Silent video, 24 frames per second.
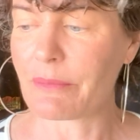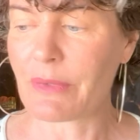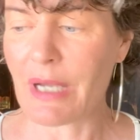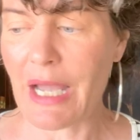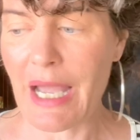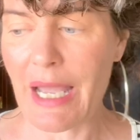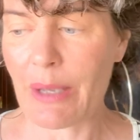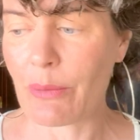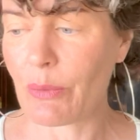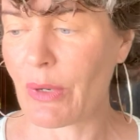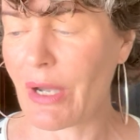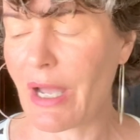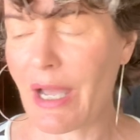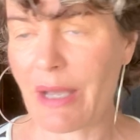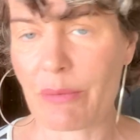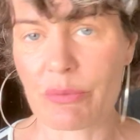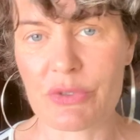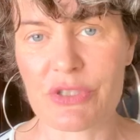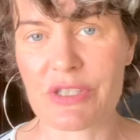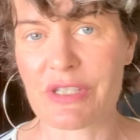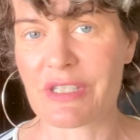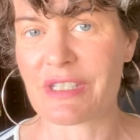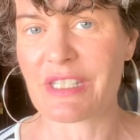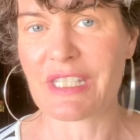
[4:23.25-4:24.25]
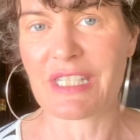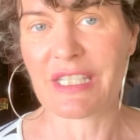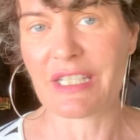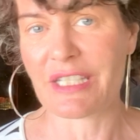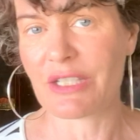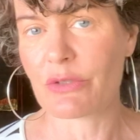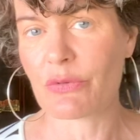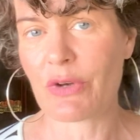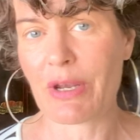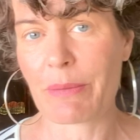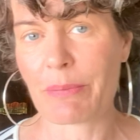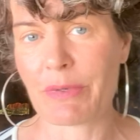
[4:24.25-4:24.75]
I was just
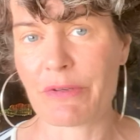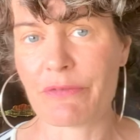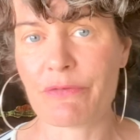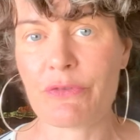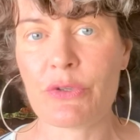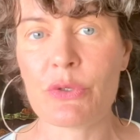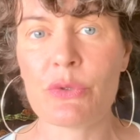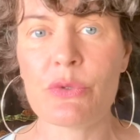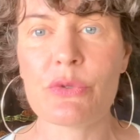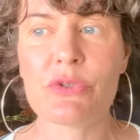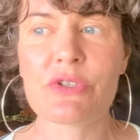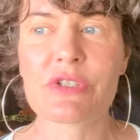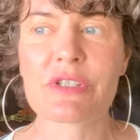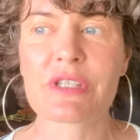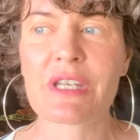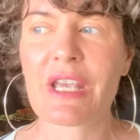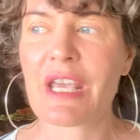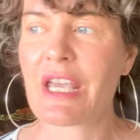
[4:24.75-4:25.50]
eating crappy foods,